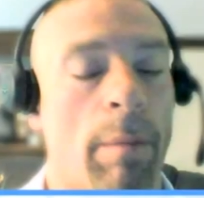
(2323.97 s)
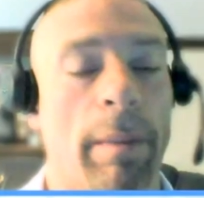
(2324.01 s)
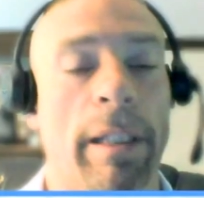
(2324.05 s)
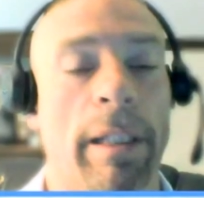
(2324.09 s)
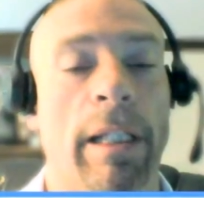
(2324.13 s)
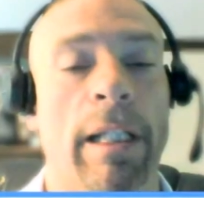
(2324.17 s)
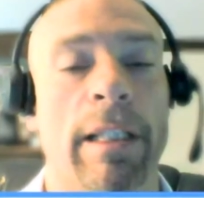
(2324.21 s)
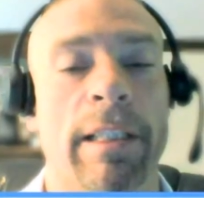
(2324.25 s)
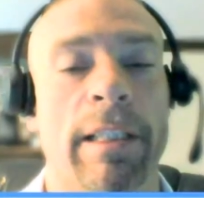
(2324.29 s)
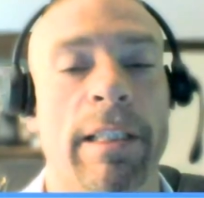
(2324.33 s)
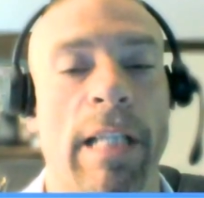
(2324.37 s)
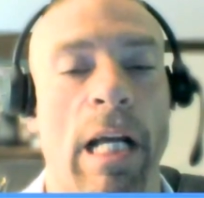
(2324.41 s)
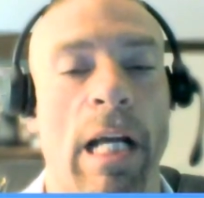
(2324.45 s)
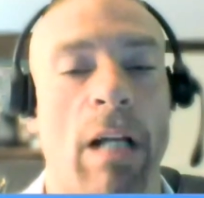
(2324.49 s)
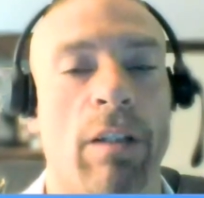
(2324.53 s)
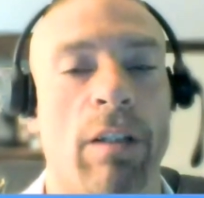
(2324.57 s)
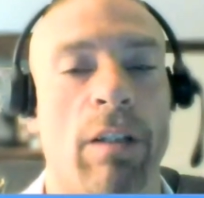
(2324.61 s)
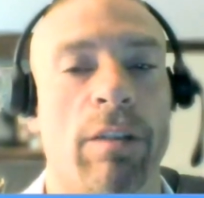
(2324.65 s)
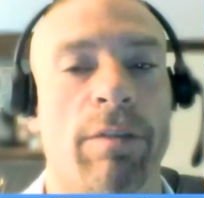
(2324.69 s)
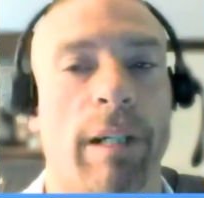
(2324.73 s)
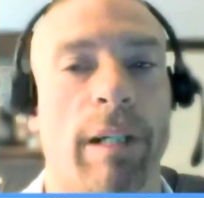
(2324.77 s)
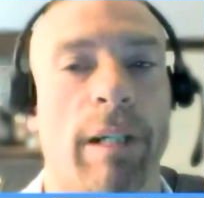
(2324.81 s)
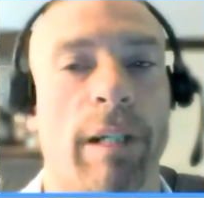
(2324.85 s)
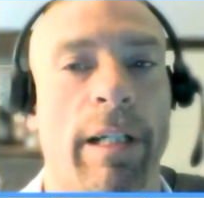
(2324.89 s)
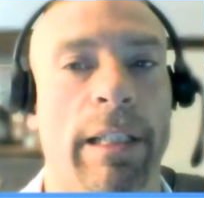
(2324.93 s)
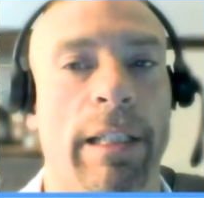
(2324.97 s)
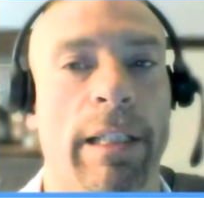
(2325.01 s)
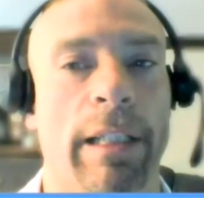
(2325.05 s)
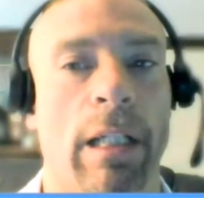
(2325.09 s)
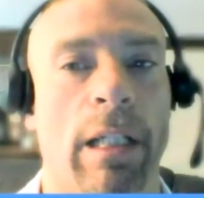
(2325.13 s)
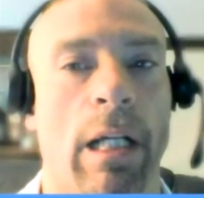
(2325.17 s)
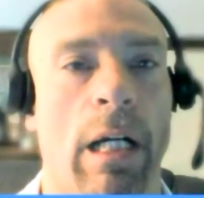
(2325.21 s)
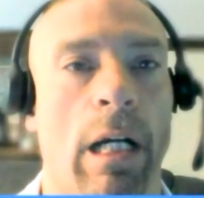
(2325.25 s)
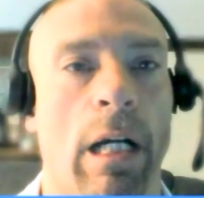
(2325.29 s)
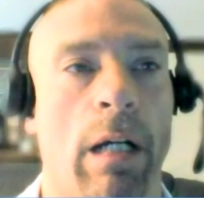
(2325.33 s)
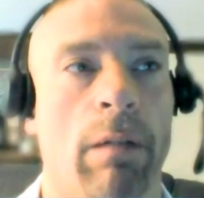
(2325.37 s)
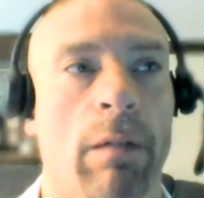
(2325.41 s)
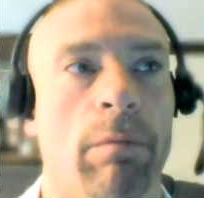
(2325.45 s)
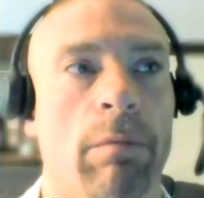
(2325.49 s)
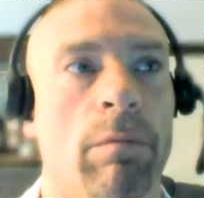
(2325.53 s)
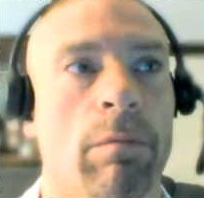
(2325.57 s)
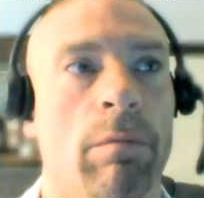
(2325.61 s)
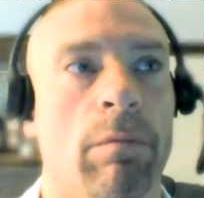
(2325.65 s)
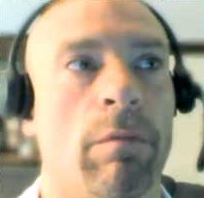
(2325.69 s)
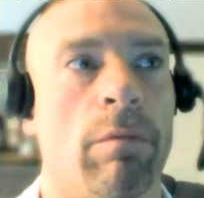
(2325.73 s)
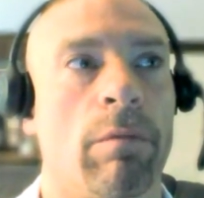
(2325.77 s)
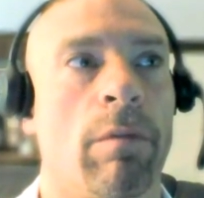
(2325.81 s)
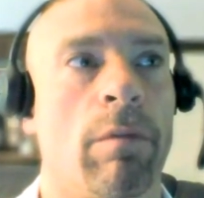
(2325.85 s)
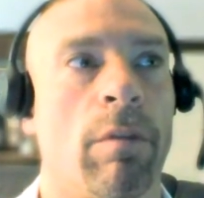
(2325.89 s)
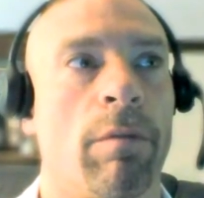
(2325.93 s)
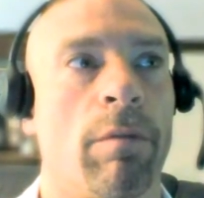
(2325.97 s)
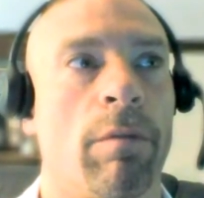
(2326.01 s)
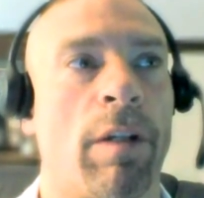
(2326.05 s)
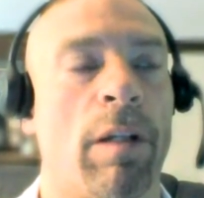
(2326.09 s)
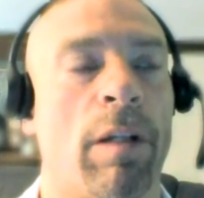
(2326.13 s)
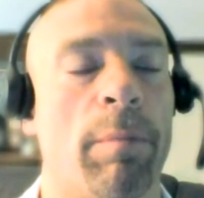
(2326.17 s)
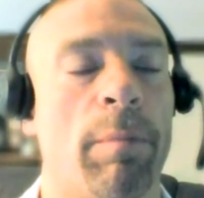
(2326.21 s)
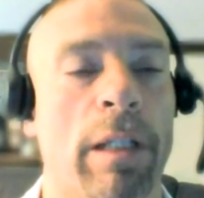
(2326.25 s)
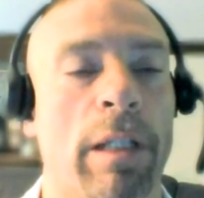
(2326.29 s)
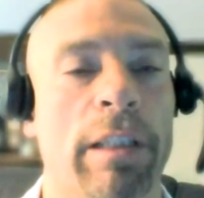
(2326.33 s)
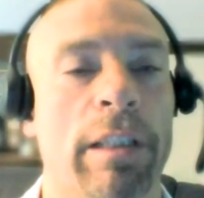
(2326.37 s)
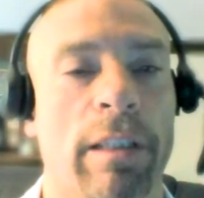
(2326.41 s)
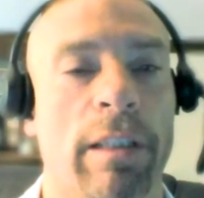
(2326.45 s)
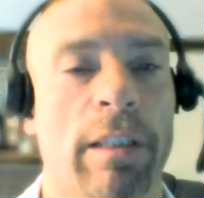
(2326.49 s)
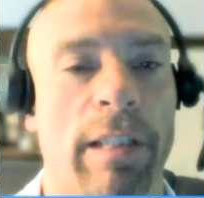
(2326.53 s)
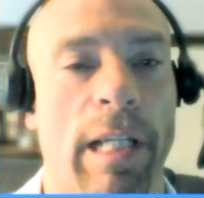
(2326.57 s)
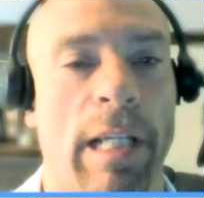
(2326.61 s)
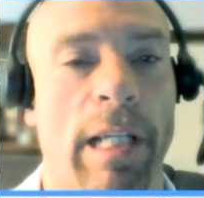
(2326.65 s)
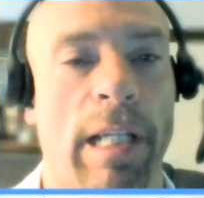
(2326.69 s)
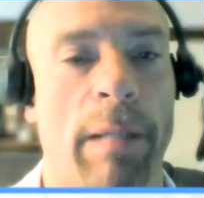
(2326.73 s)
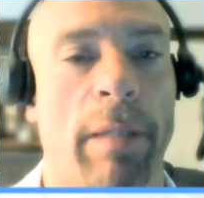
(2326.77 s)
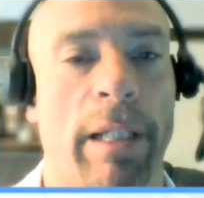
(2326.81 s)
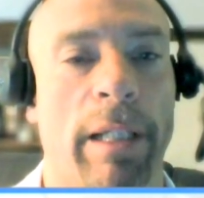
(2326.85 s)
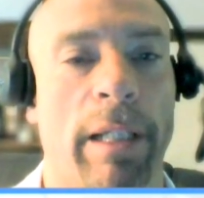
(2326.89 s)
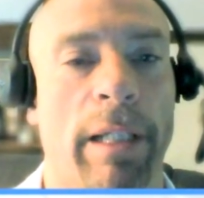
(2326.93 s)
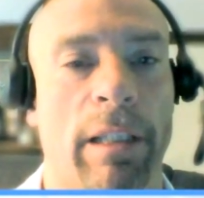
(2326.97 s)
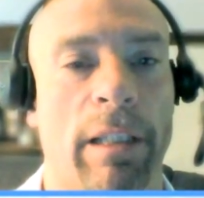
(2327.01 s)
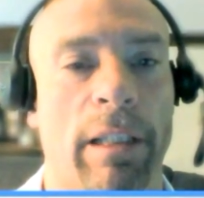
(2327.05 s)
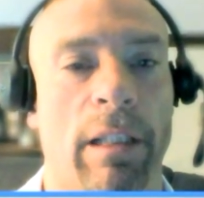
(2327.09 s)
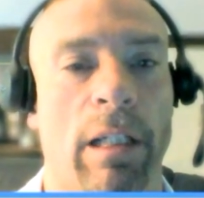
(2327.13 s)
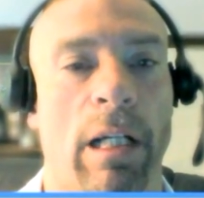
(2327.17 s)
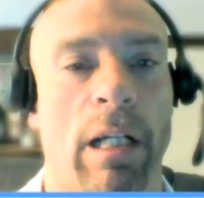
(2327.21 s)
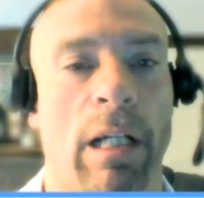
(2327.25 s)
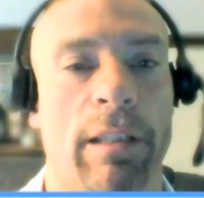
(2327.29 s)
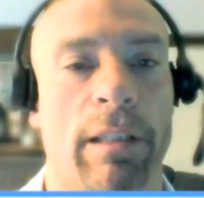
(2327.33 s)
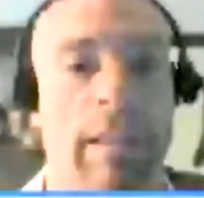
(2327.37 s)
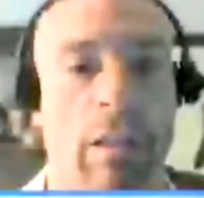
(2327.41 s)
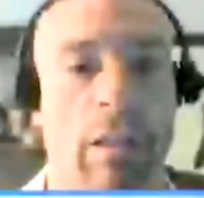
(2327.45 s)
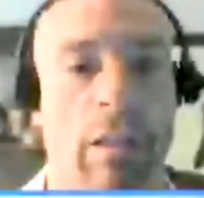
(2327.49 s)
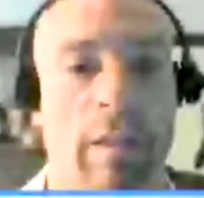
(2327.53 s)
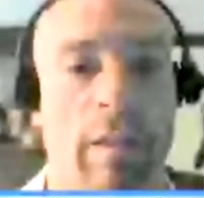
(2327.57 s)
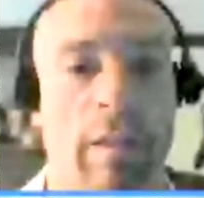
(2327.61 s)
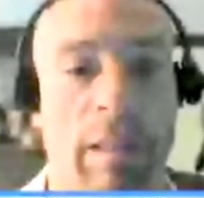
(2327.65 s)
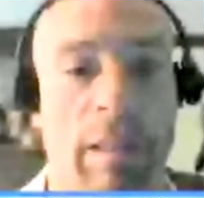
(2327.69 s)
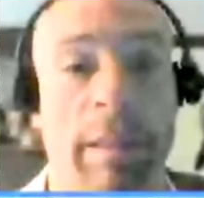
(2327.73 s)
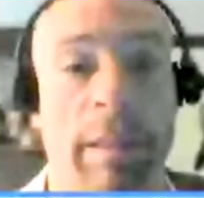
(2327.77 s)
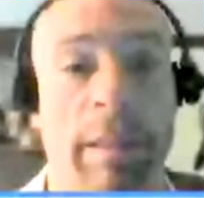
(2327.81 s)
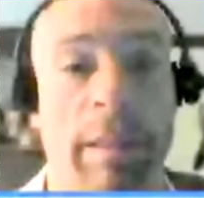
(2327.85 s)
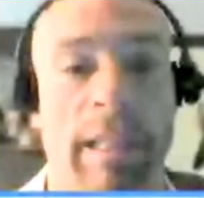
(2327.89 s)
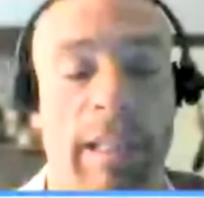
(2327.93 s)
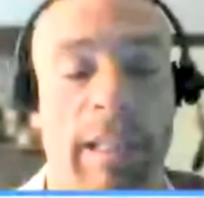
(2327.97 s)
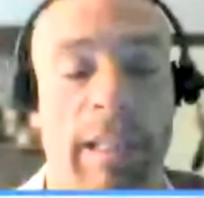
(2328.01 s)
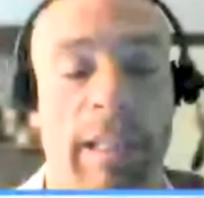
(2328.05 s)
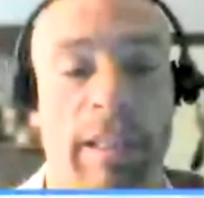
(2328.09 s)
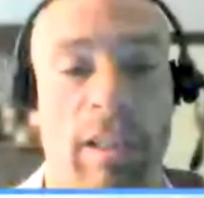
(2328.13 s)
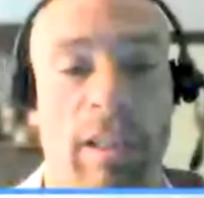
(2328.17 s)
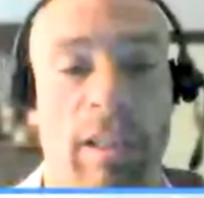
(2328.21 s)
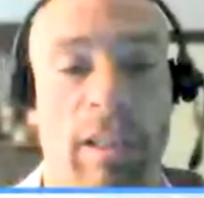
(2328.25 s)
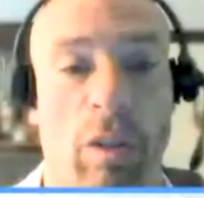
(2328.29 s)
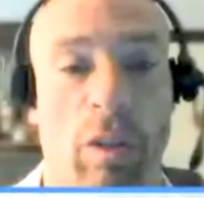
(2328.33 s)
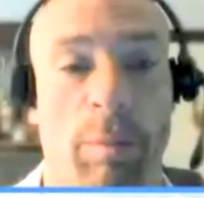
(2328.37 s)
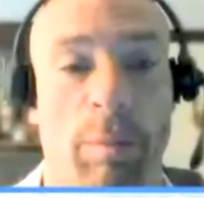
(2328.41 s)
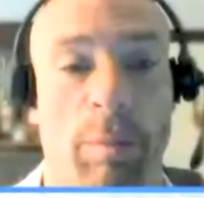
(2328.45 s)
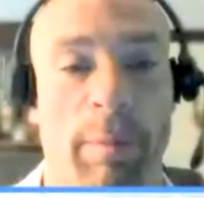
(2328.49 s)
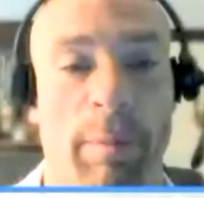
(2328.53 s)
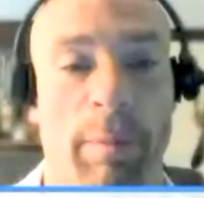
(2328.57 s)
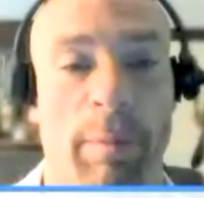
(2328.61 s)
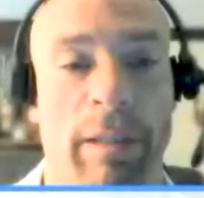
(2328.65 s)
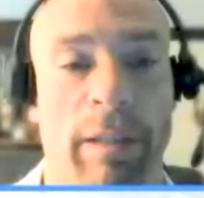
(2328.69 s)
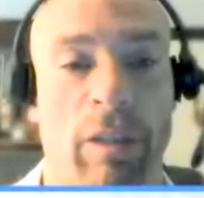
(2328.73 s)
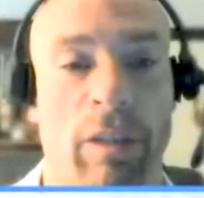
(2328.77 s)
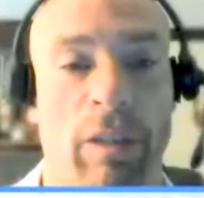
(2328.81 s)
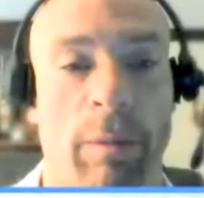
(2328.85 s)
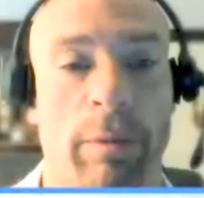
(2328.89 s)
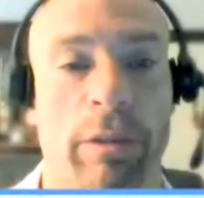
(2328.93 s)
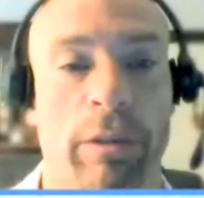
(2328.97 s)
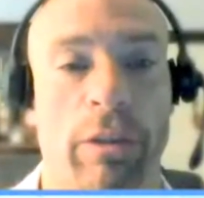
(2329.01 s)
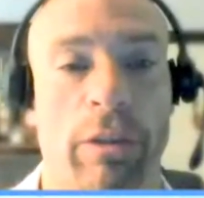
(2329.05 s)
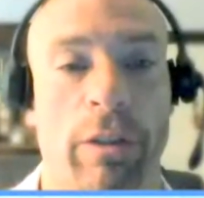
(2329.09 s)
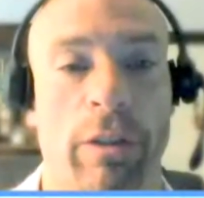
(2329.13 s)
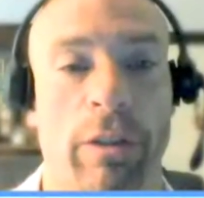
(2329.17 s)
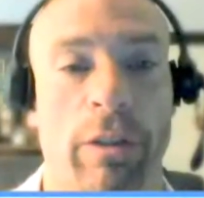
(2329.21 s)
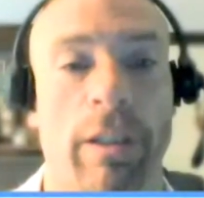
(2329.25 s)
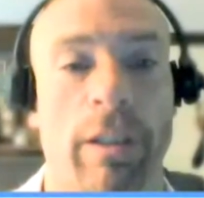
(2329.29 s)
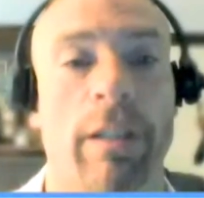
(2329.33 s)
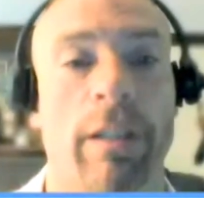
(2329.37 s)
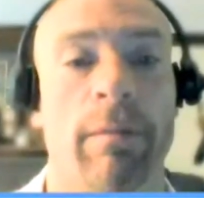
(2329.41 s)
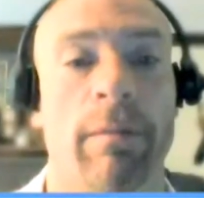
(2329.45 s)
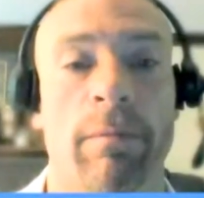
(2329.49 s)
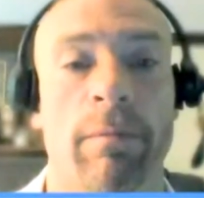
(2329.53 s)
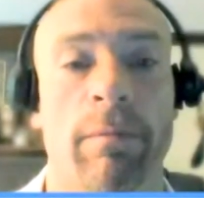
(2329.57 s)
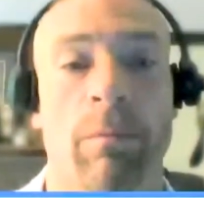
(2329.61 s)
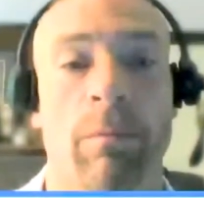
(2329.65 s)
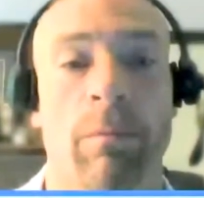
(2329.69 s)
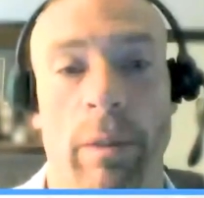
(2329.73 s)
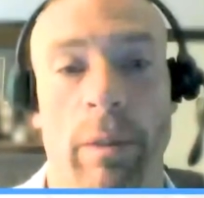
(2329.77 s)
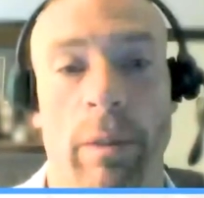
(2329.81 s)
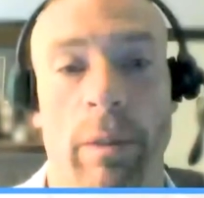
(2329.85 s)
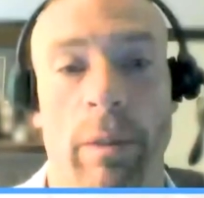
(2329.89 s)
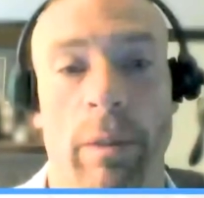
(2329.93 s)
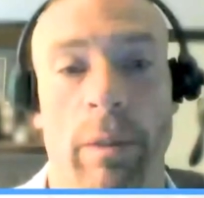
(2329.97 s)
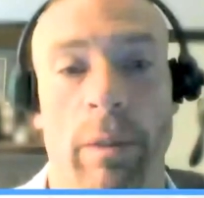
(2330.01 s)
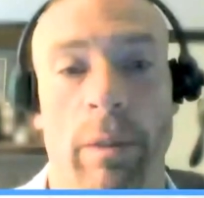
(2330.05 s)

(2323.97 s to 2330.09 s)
I mean, it sounds very, very much the same like Cisco CBT, Cisco Broadband Troubleshooter, which I